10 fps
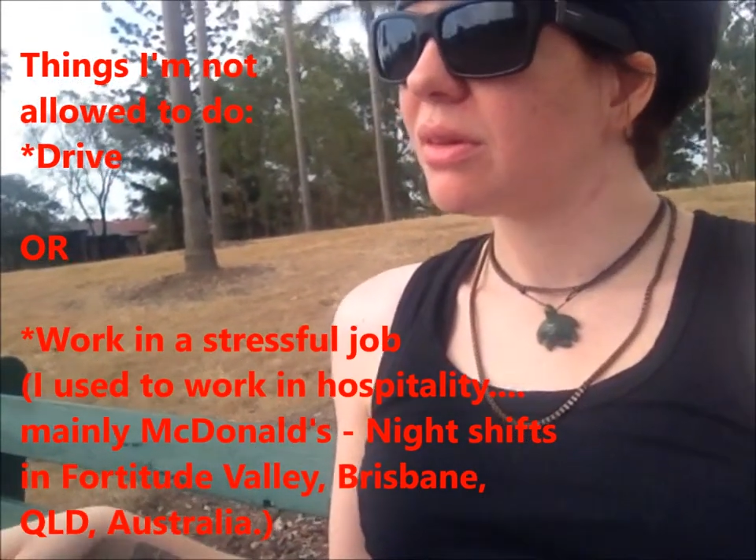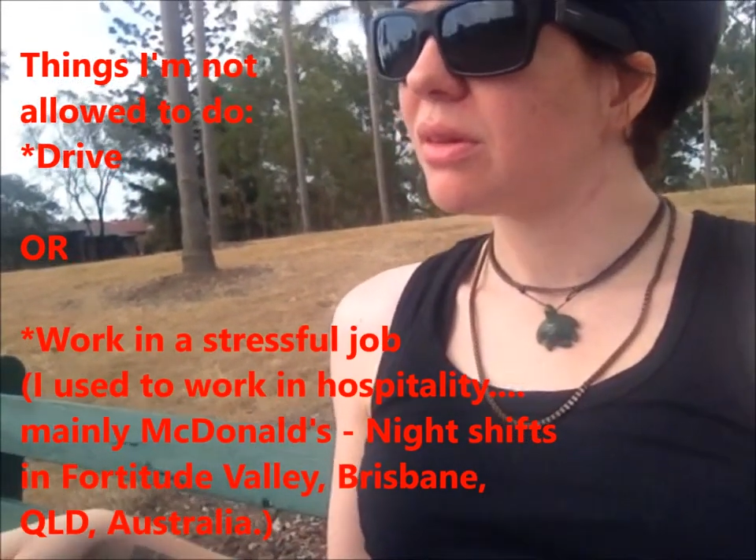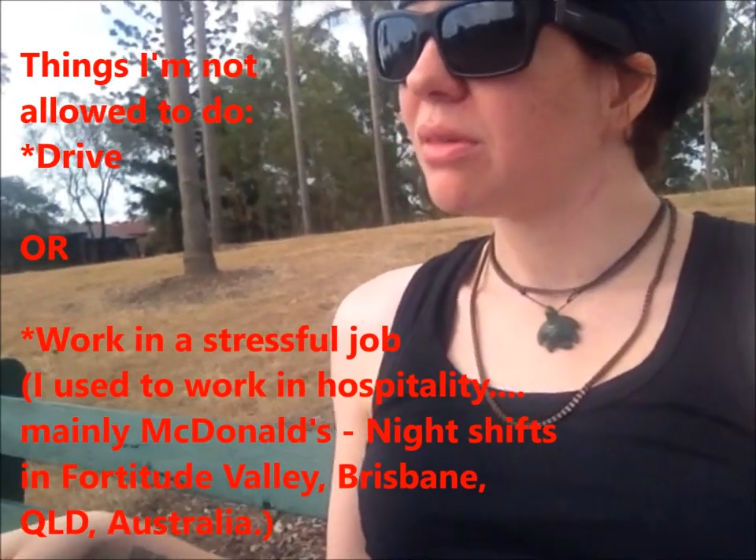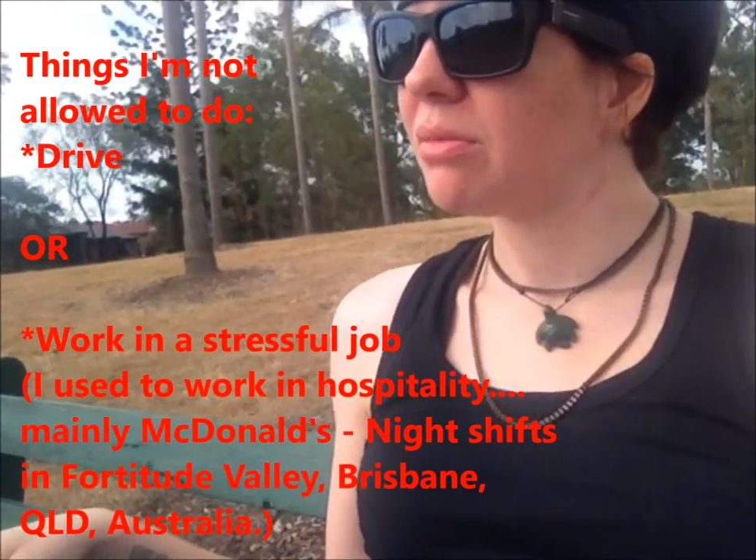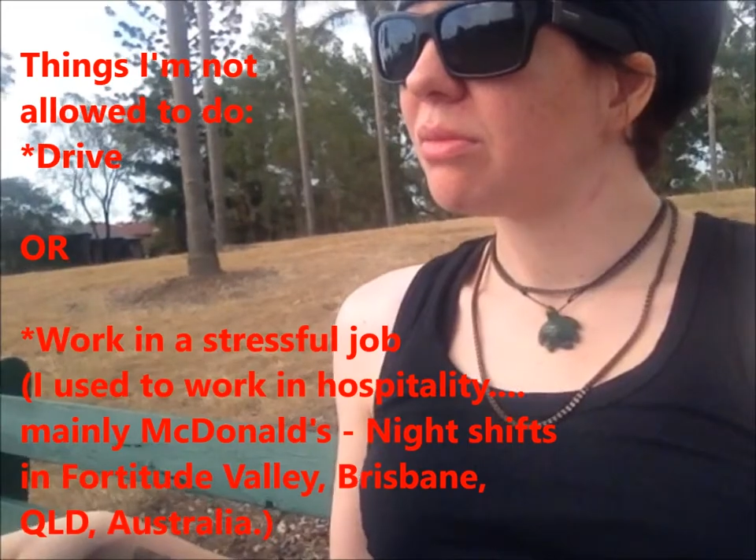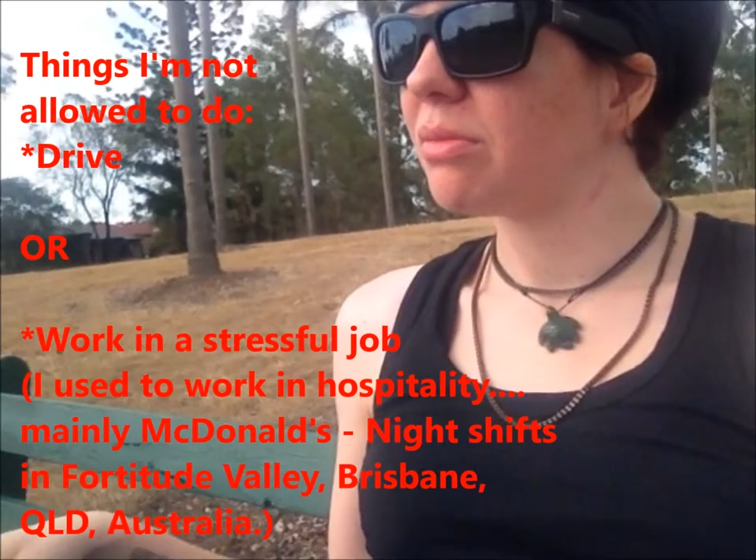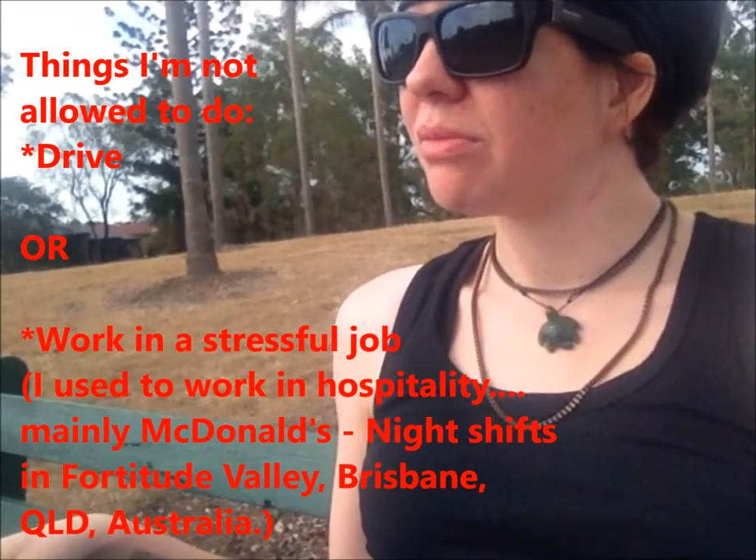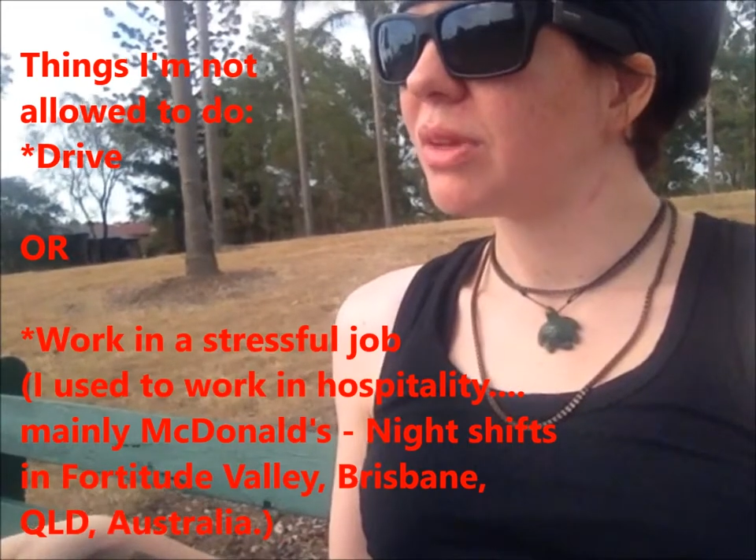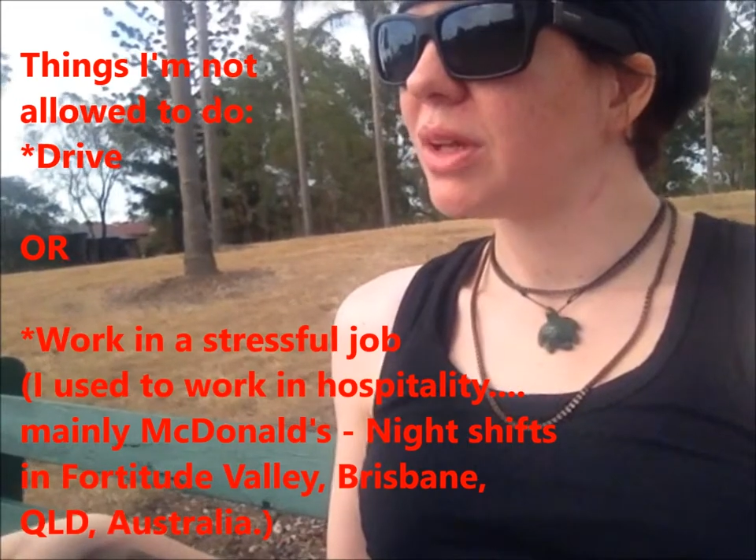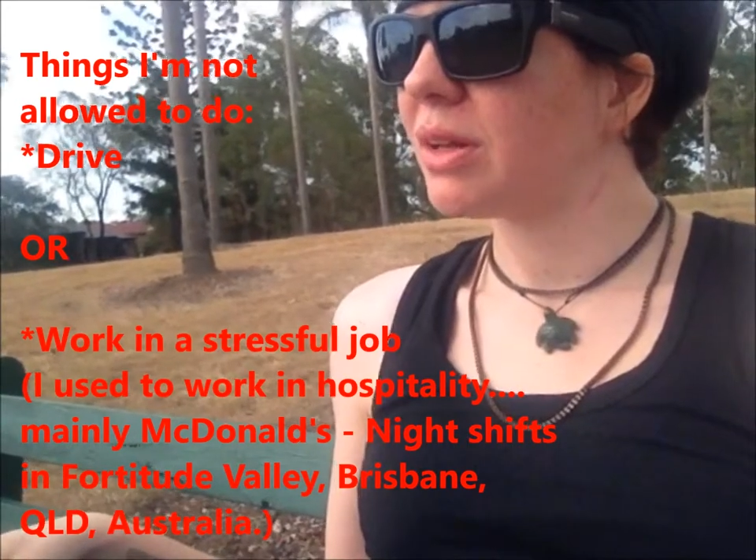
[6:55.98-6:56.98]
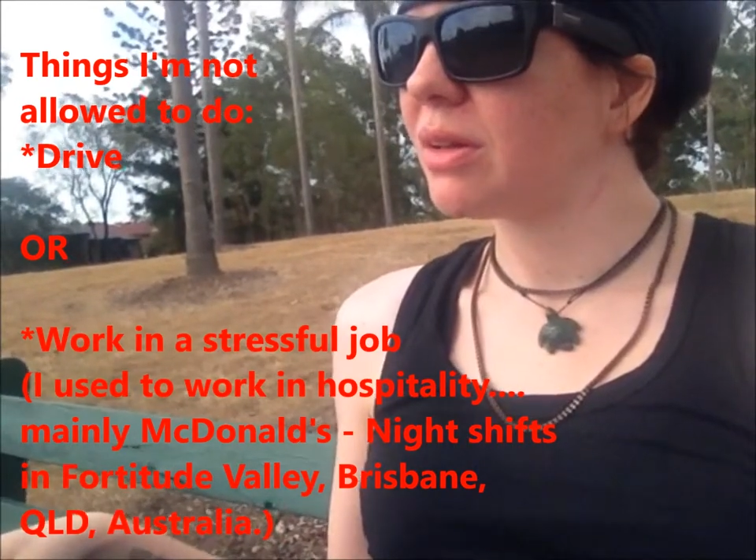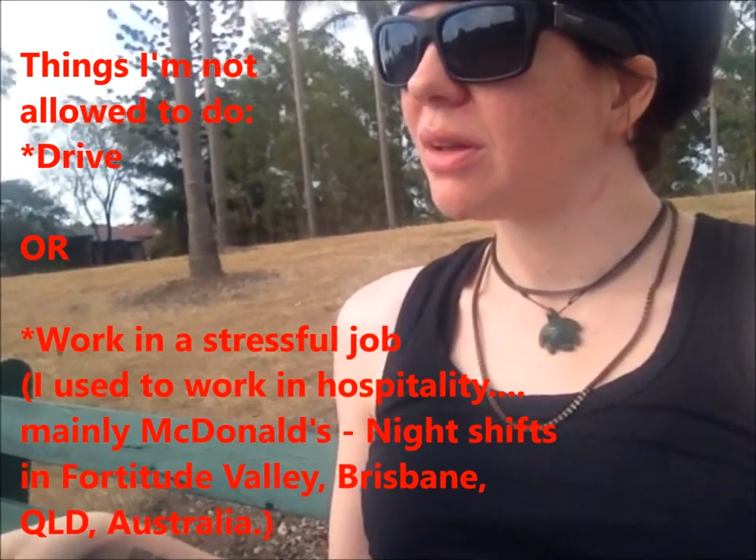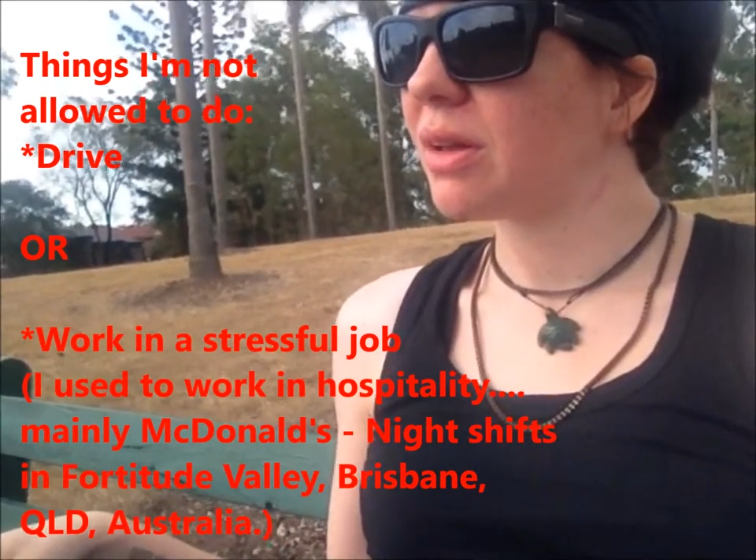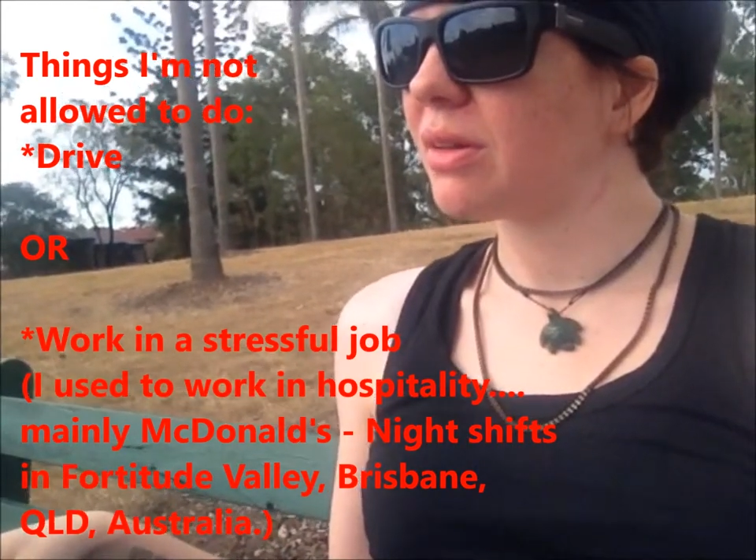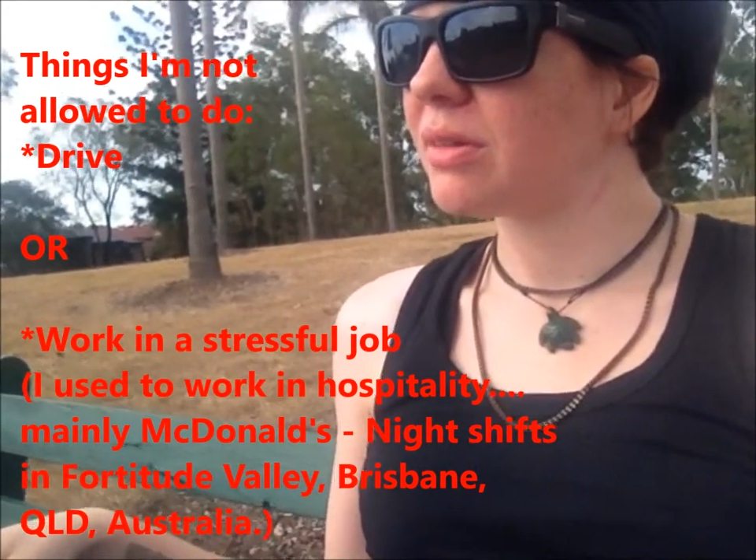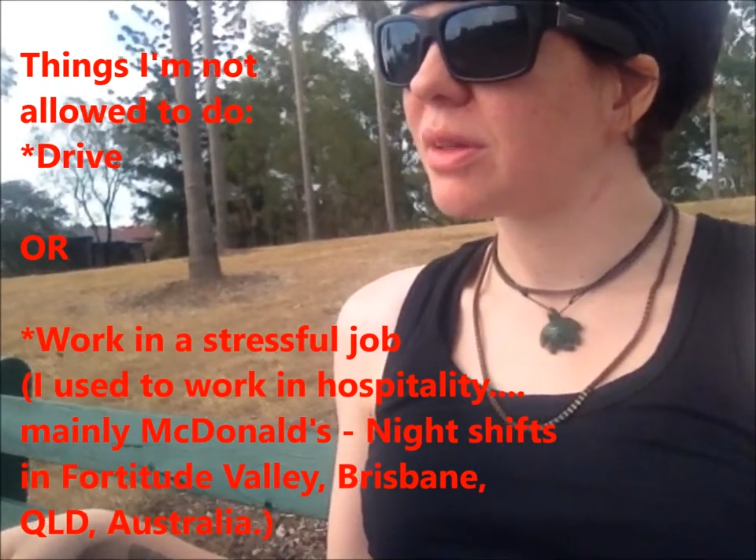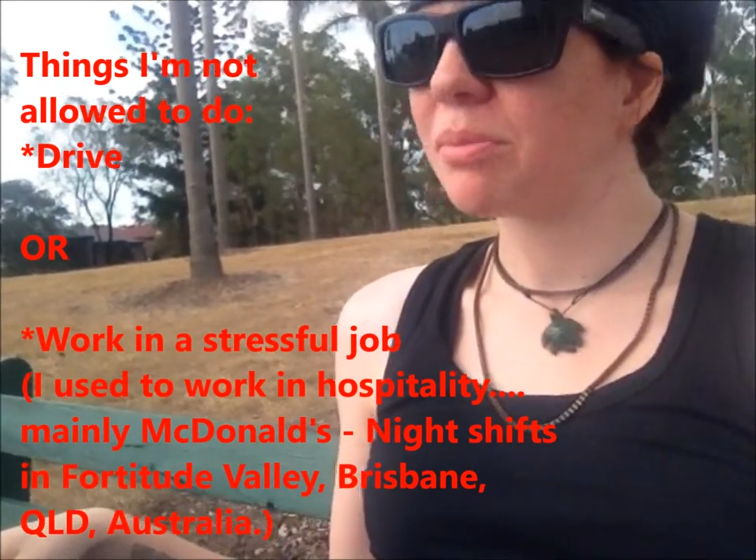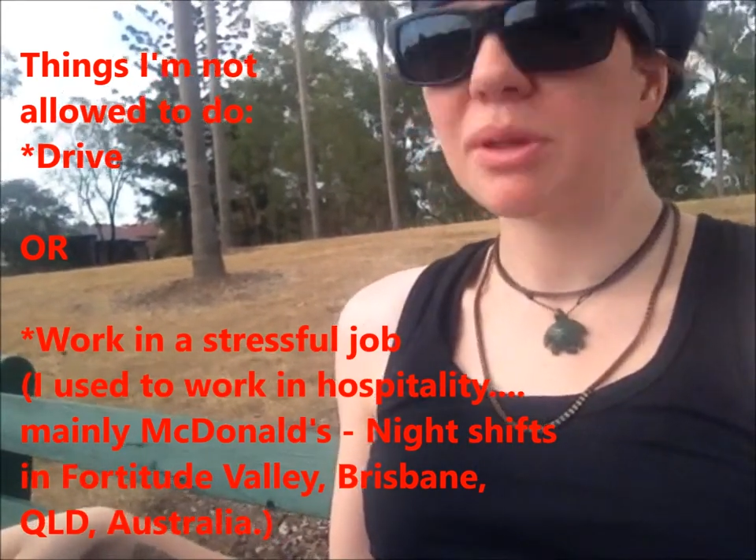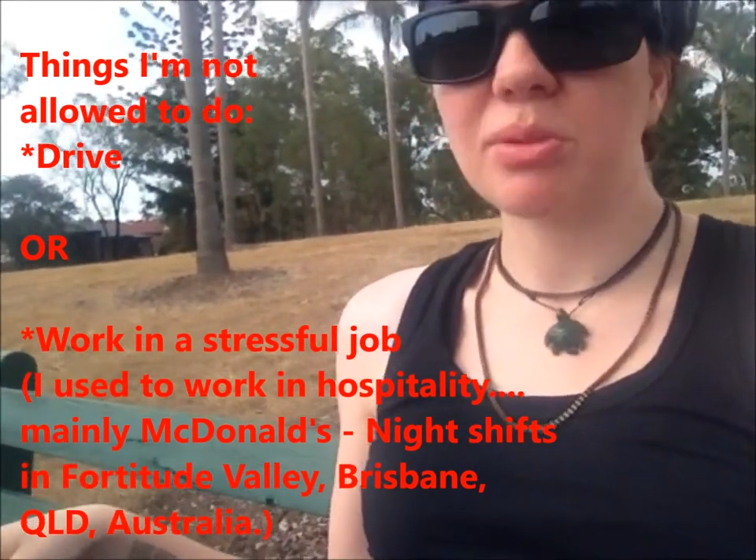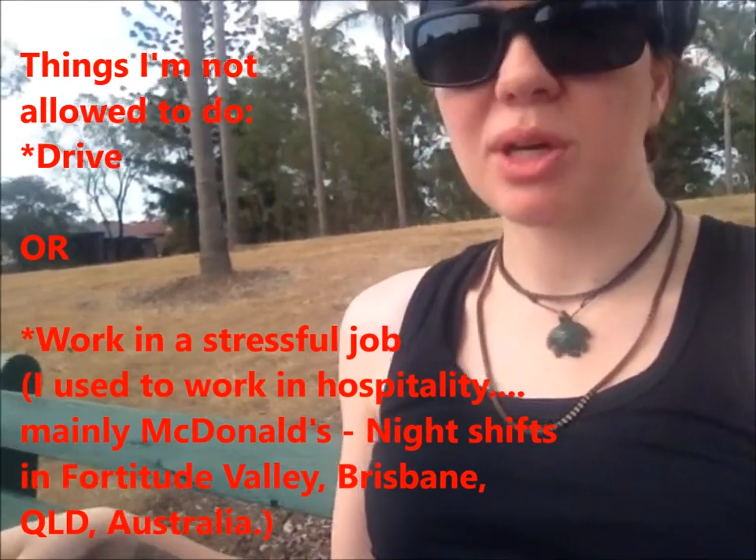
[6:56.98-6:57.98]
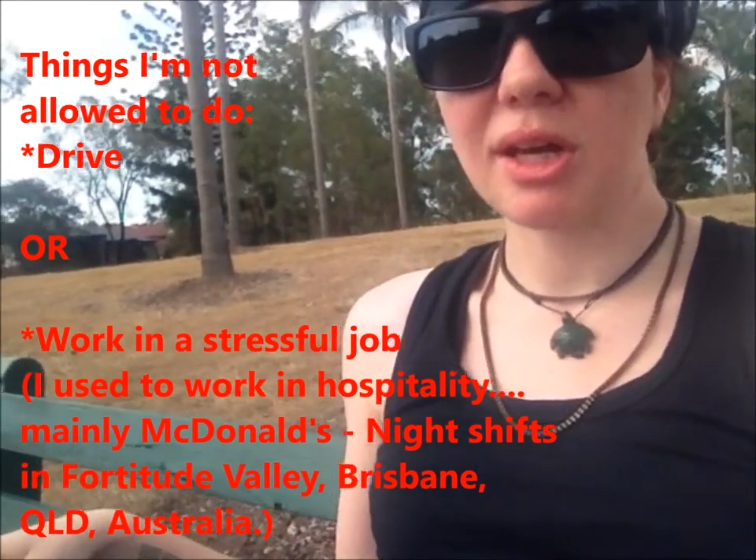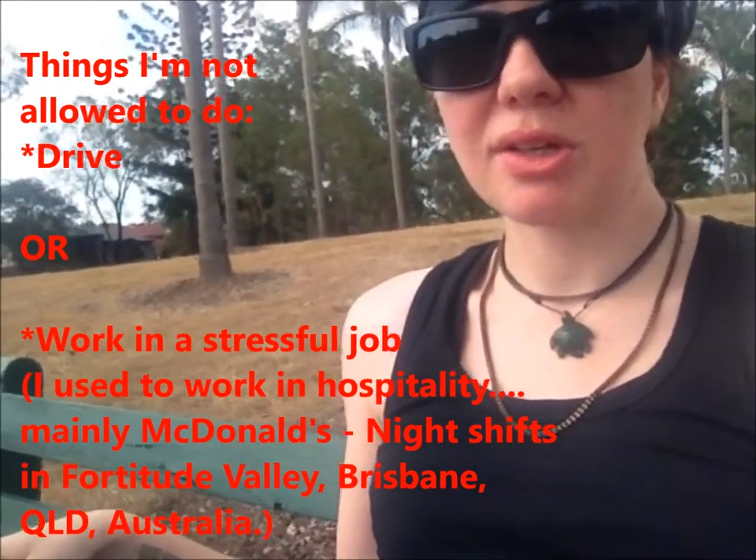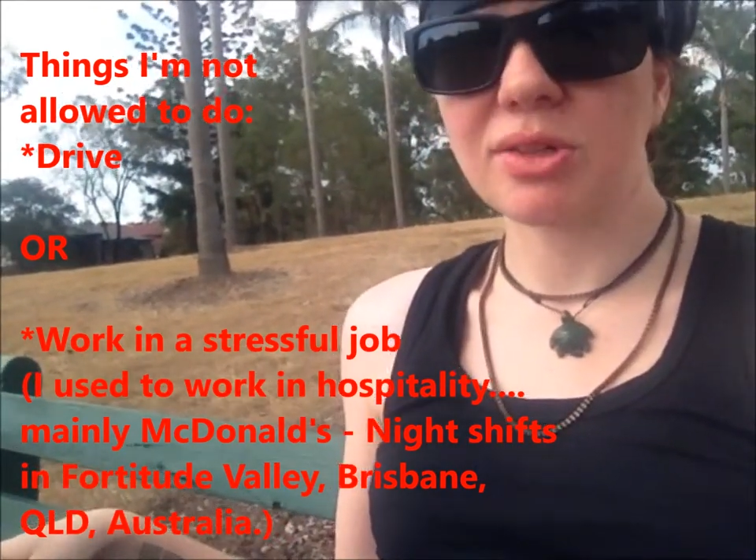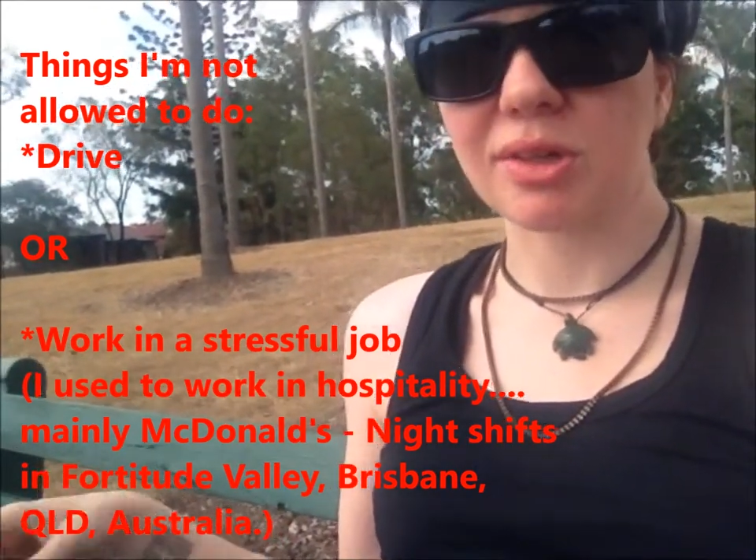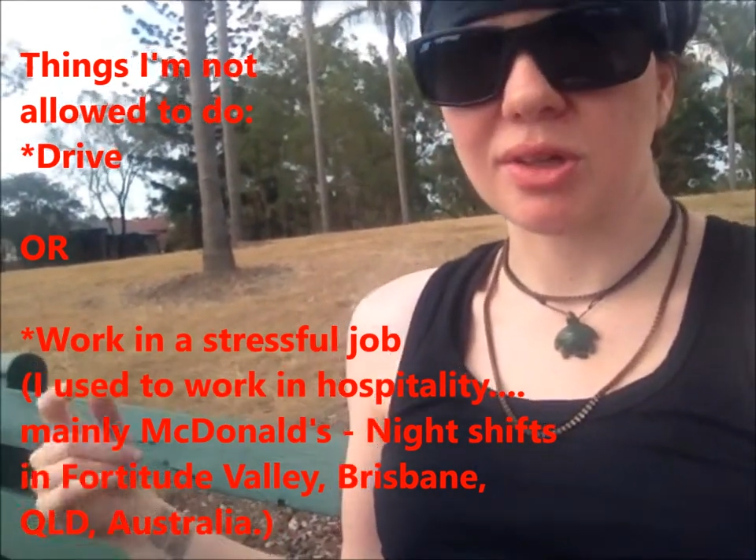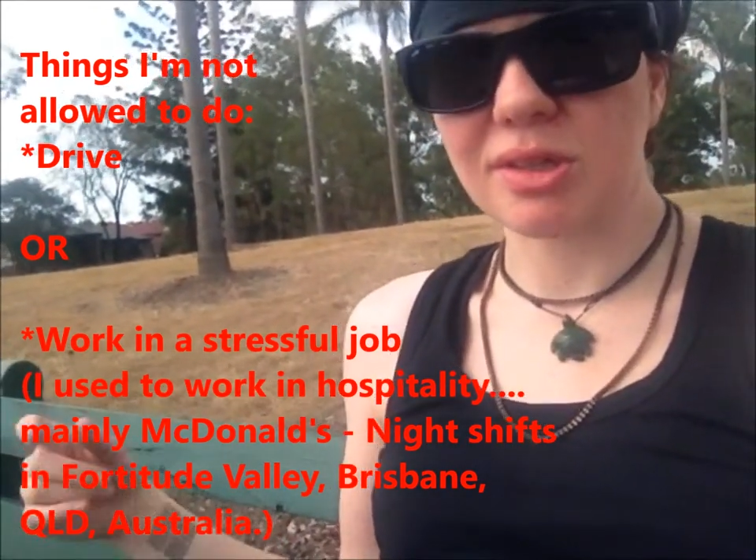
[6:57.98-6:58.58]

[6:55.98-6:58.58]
um, that some people can't do.